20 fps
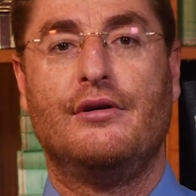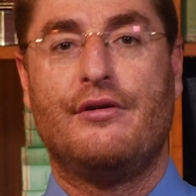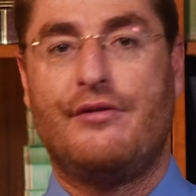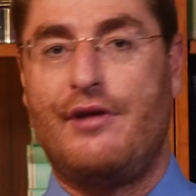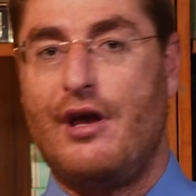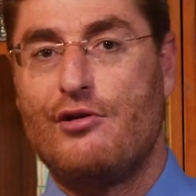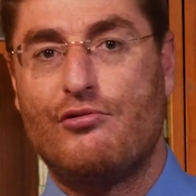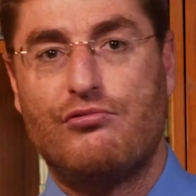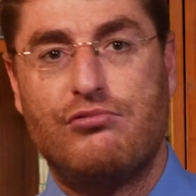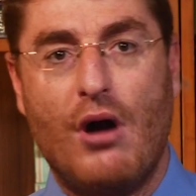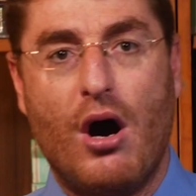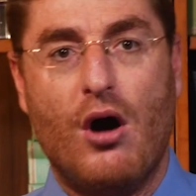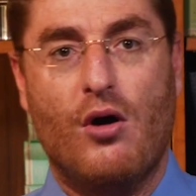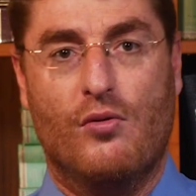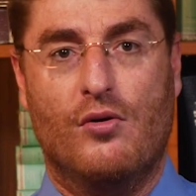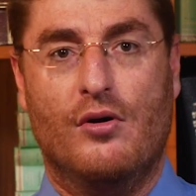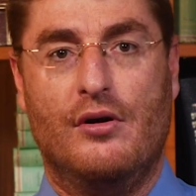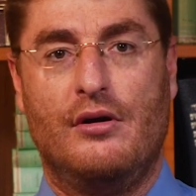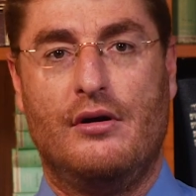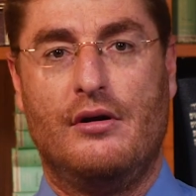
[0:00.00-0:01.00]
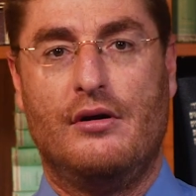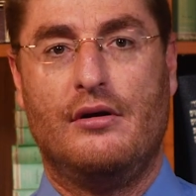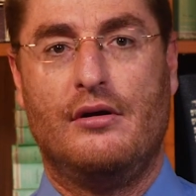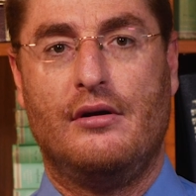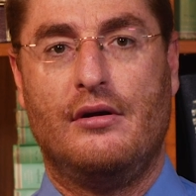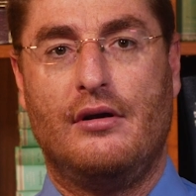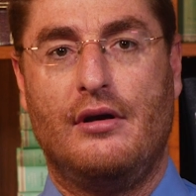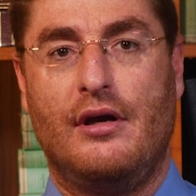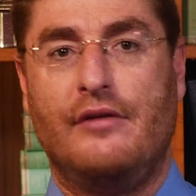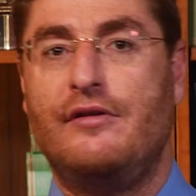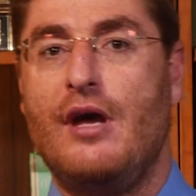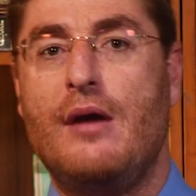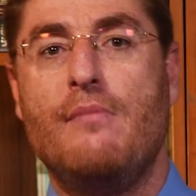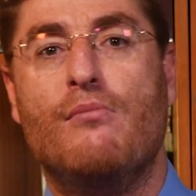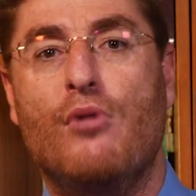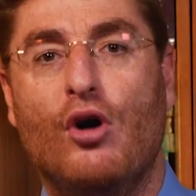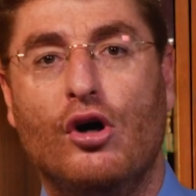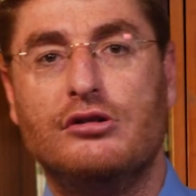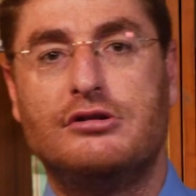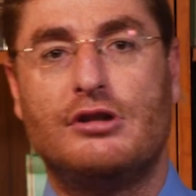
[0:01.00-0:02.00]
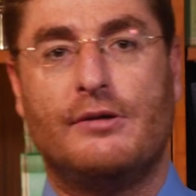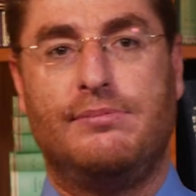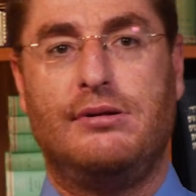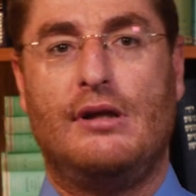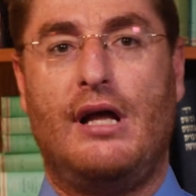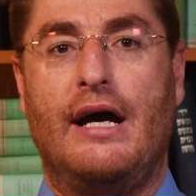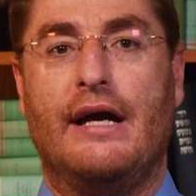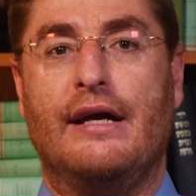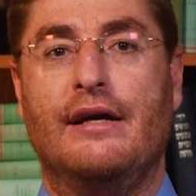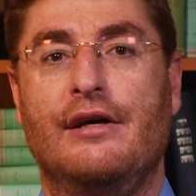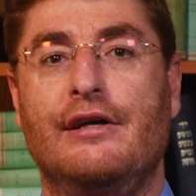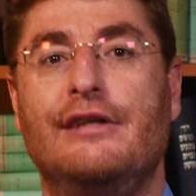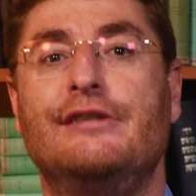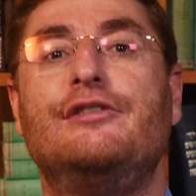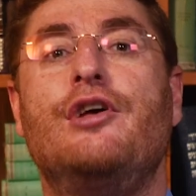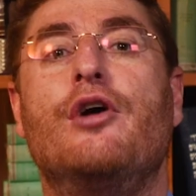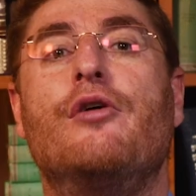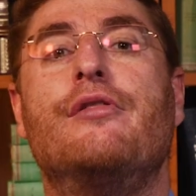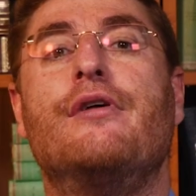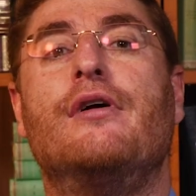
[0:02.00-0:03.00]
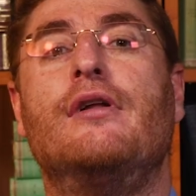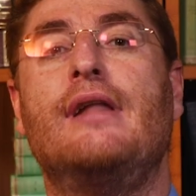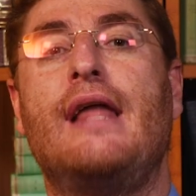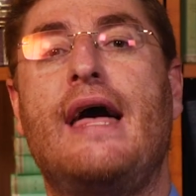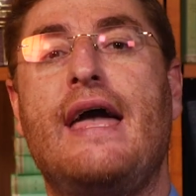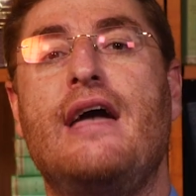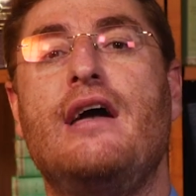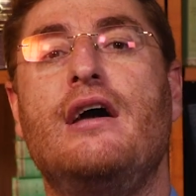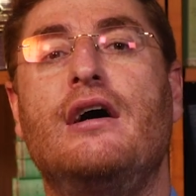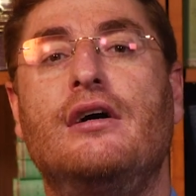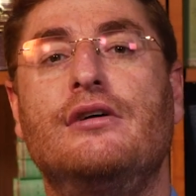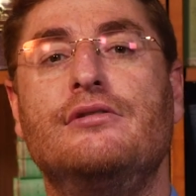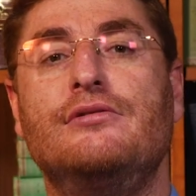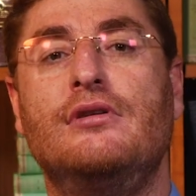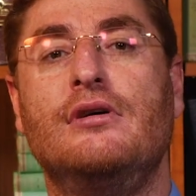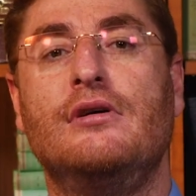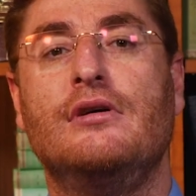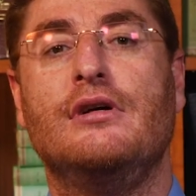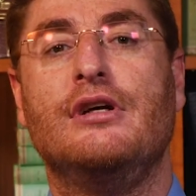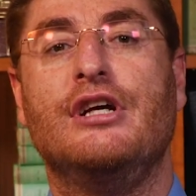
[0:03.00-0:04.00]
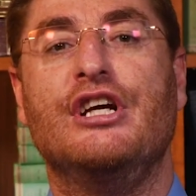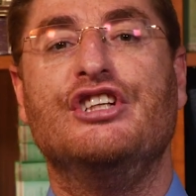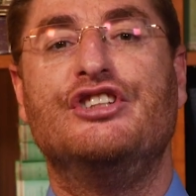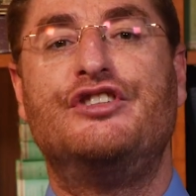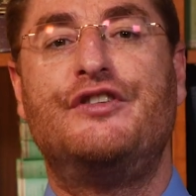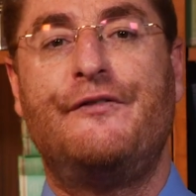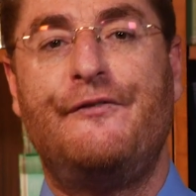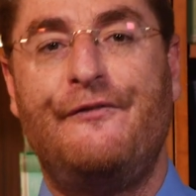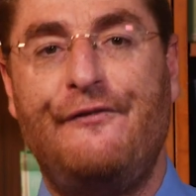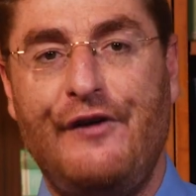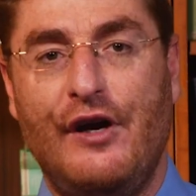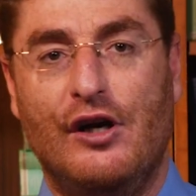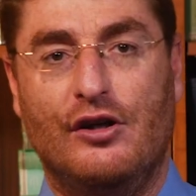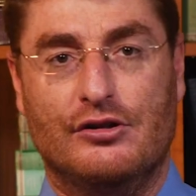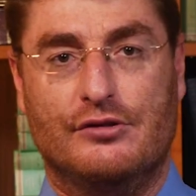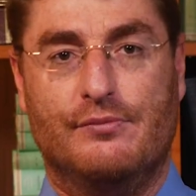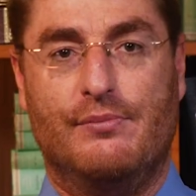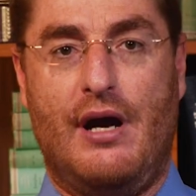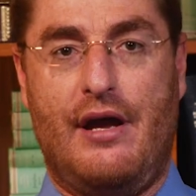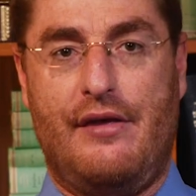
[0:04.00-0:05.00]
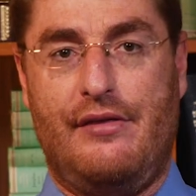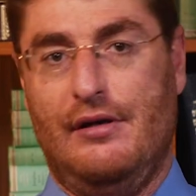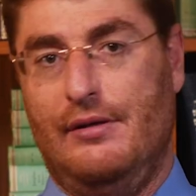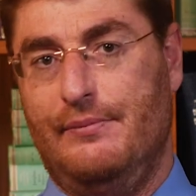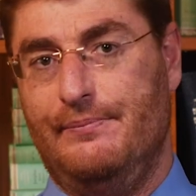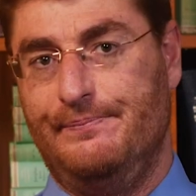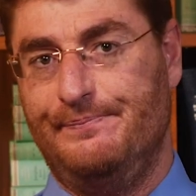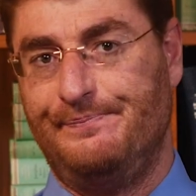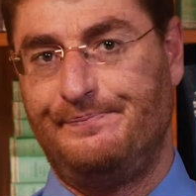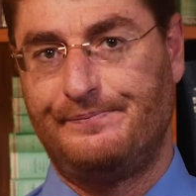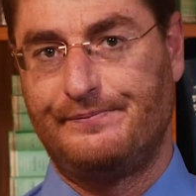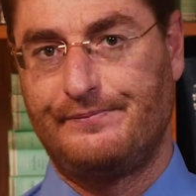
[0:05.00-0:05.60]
They grow and they multiply till the land is filled by them.